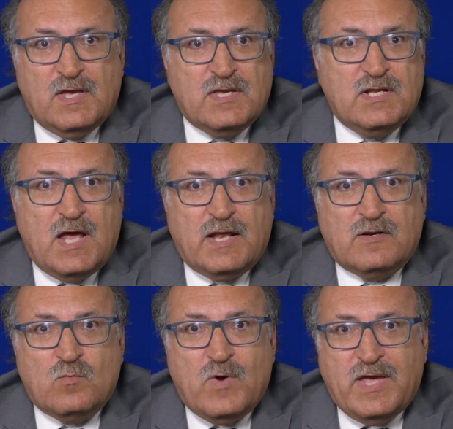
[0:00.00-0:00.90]
United
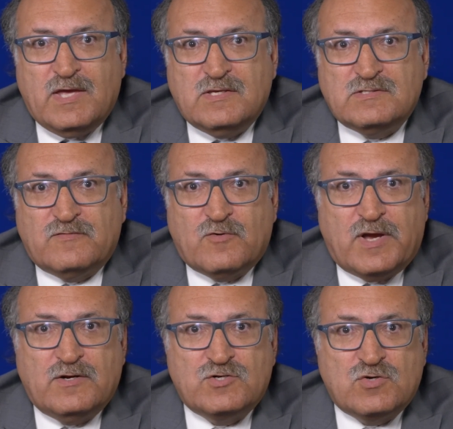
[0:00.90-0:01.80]
Ways of
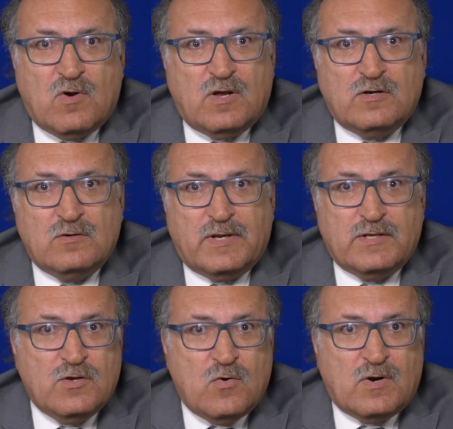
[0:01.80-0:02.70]
Greater Toronto and
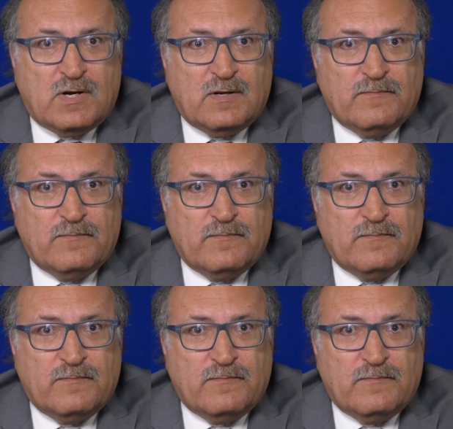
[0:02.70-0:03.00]
York,